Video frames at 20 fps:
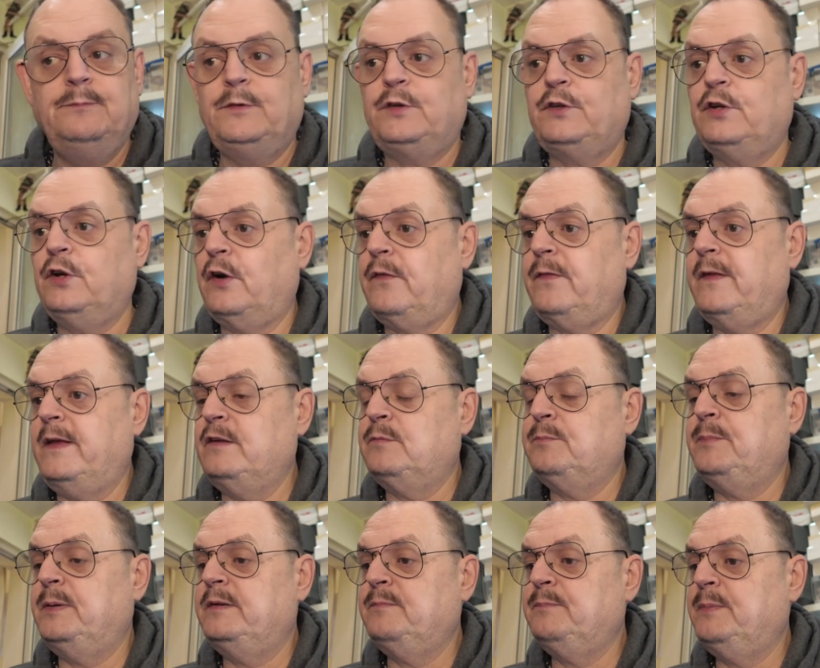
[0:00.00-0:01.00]
took these
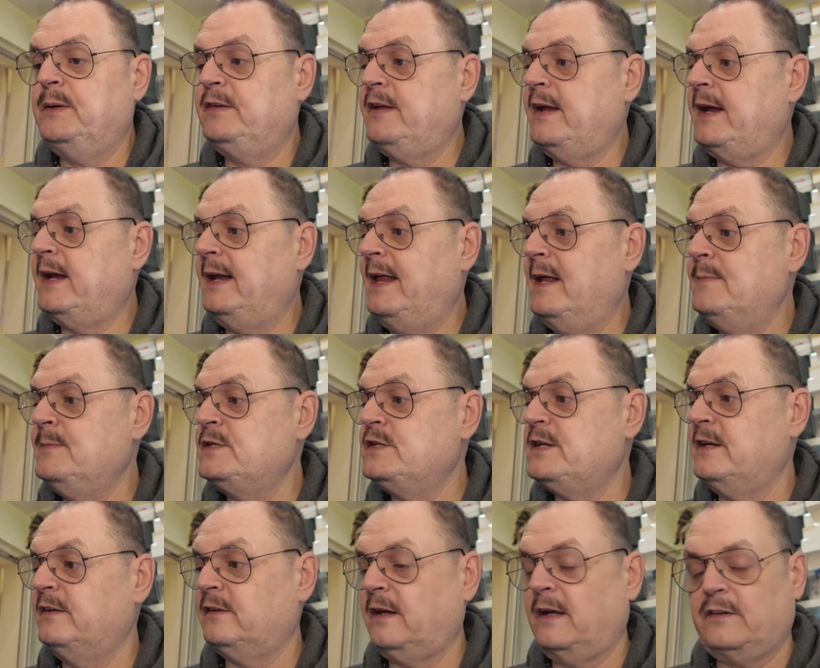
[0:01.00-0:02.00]
particular
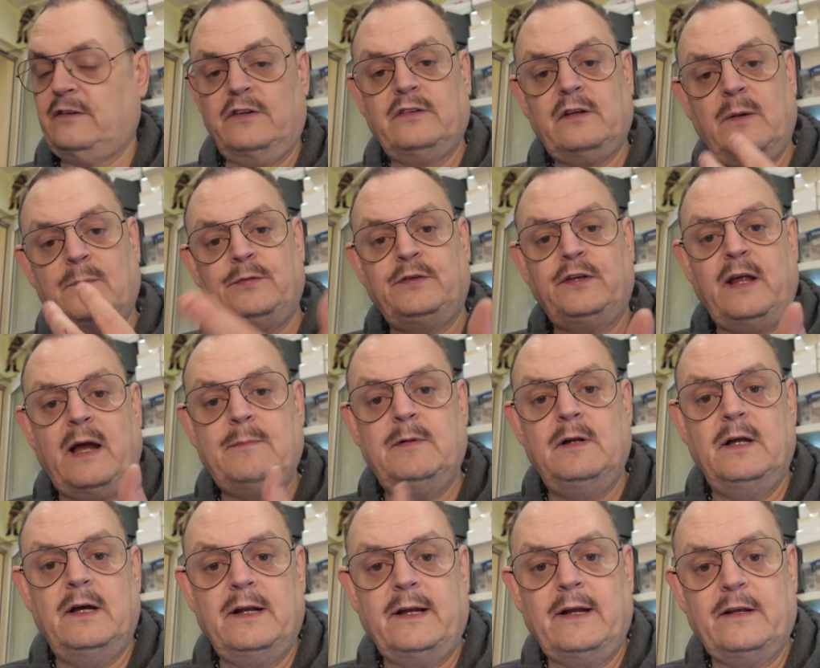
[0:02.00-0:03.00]
images, because obviously I'm
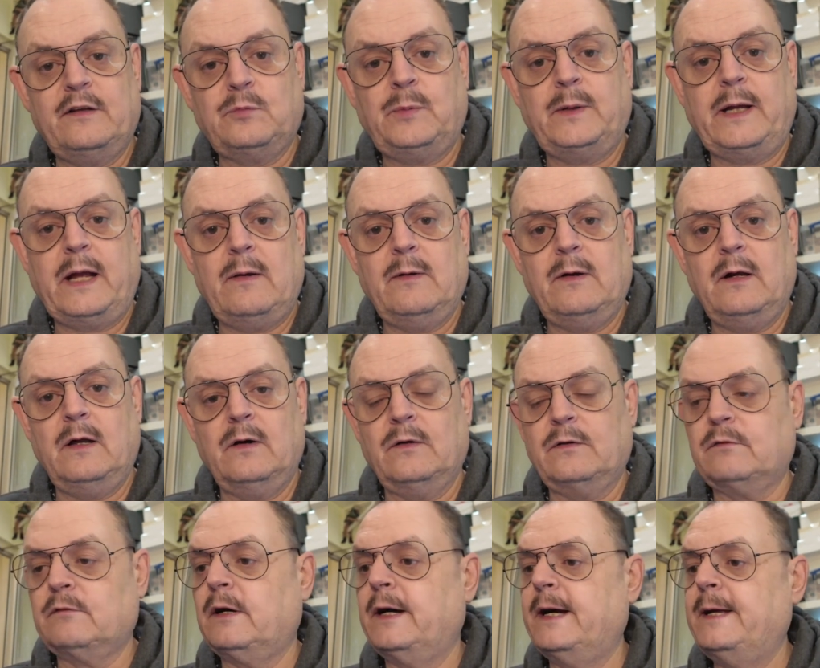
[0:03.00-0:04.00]
learning as we go
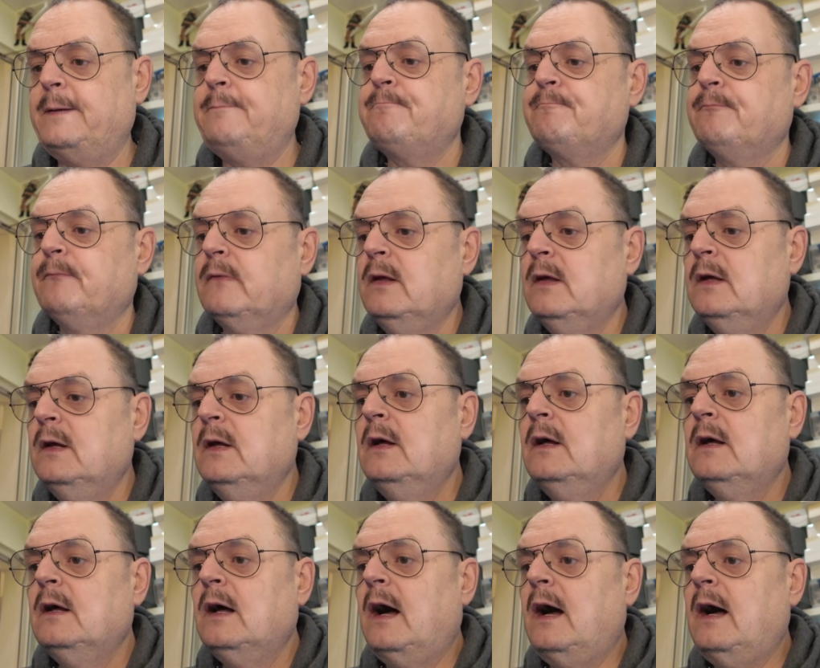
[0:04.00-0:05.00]
along, right?
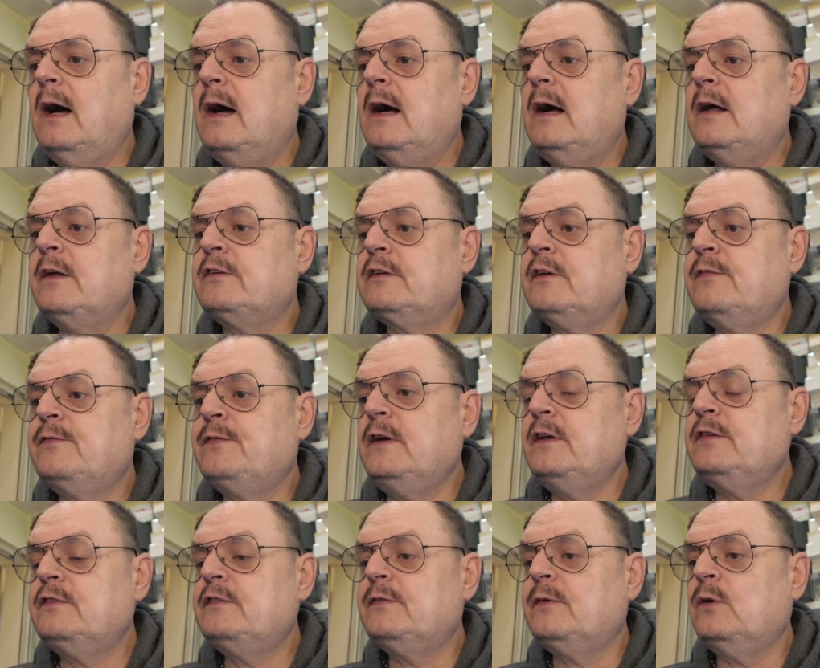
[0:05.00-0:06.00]
So
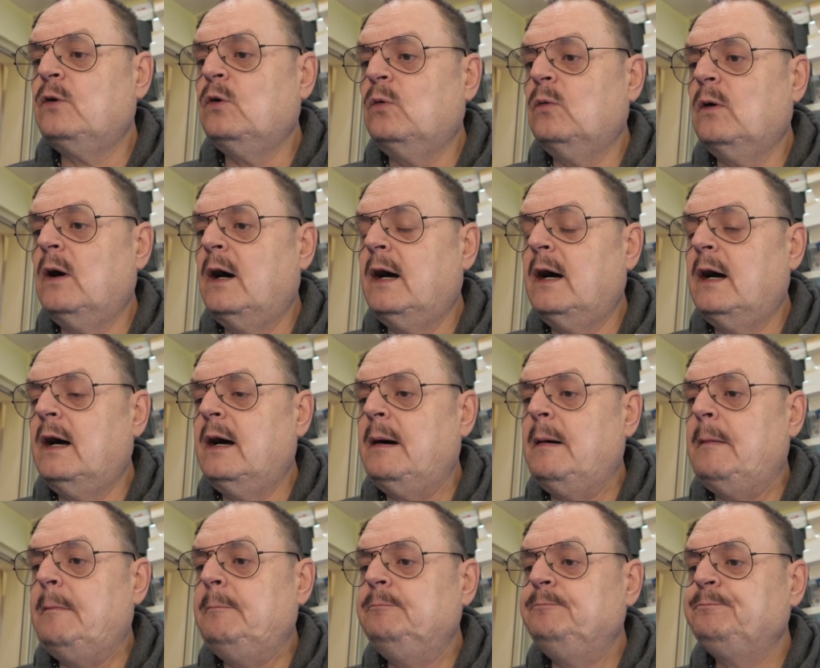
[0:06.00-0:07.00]
first of all,
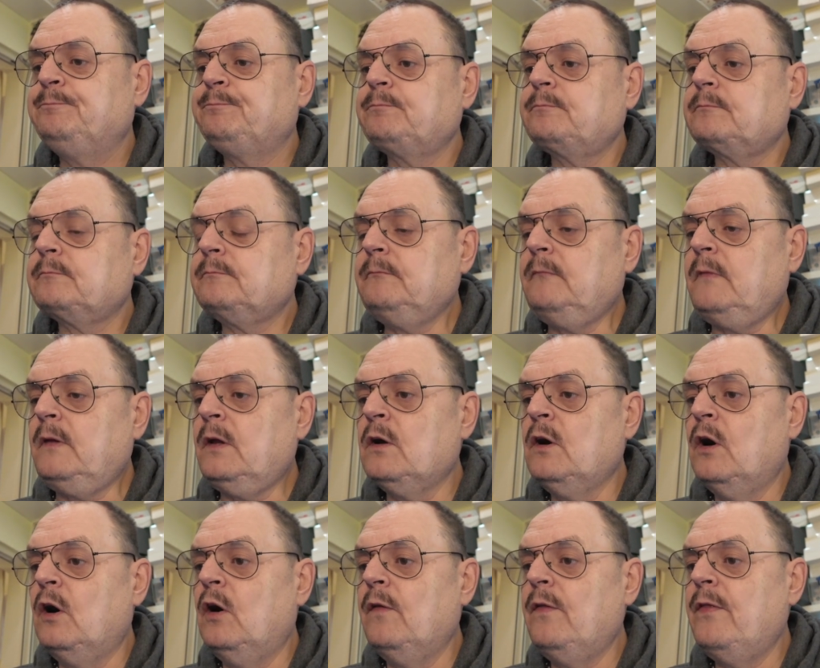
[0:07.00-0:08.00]
on
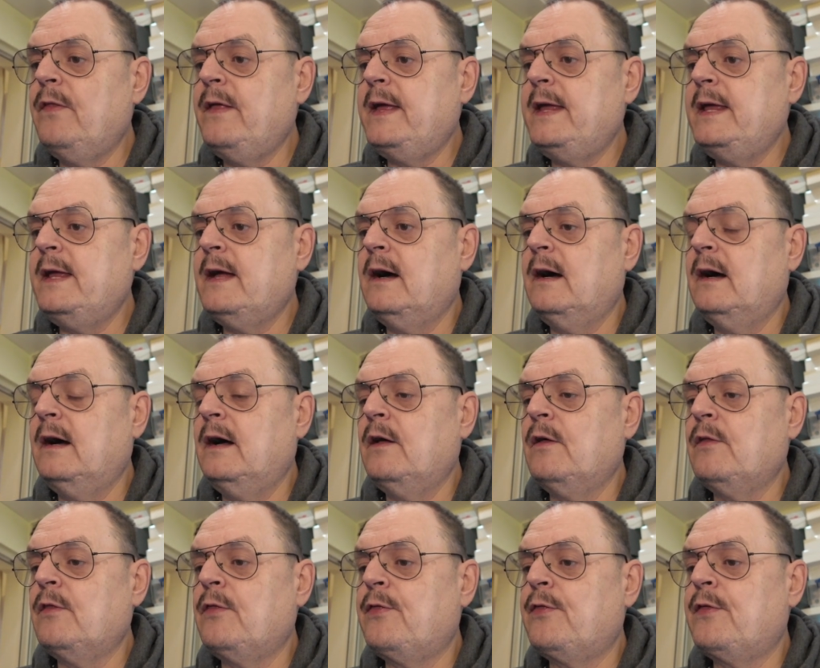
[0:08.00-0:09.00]
the
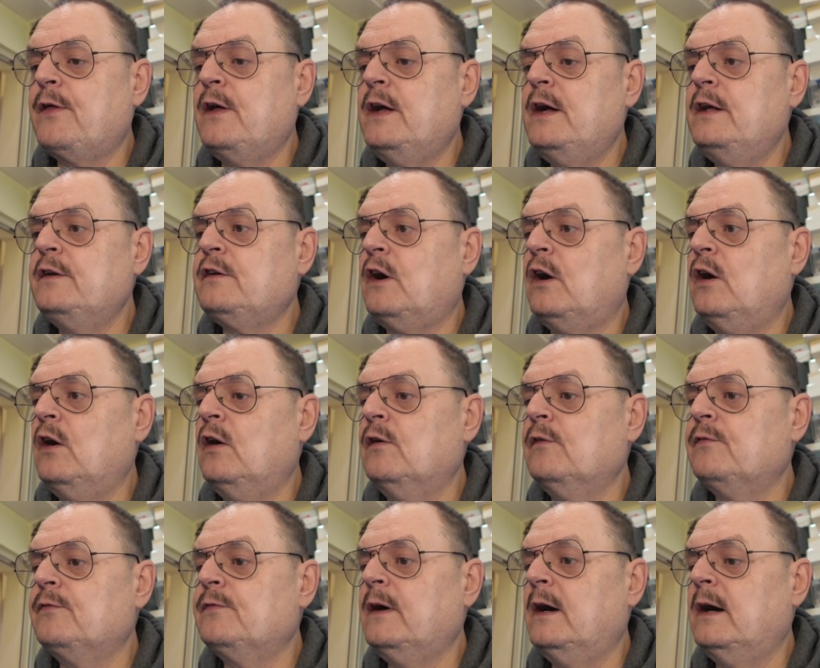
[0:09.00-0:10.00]
3rd
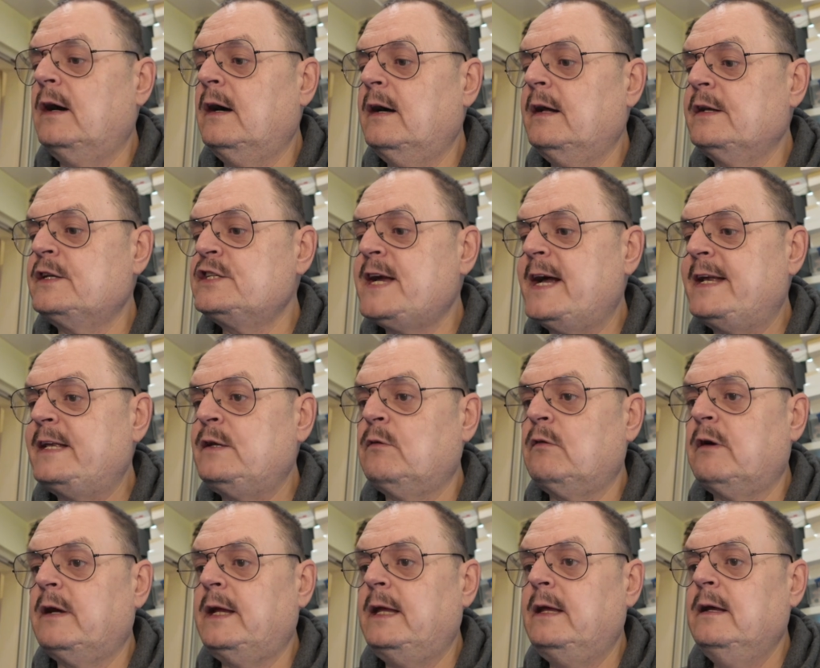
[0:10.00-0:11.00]
of
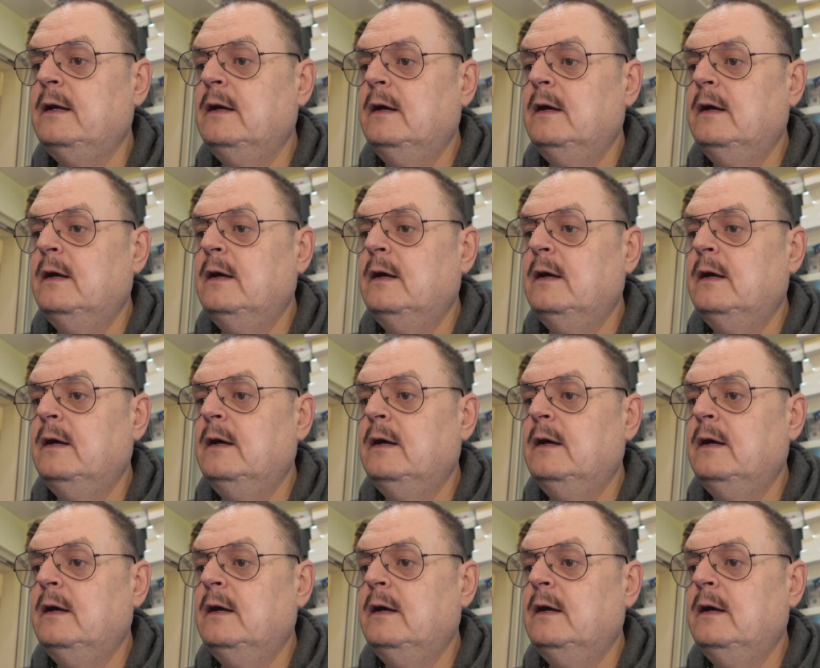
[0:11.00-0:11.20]
January,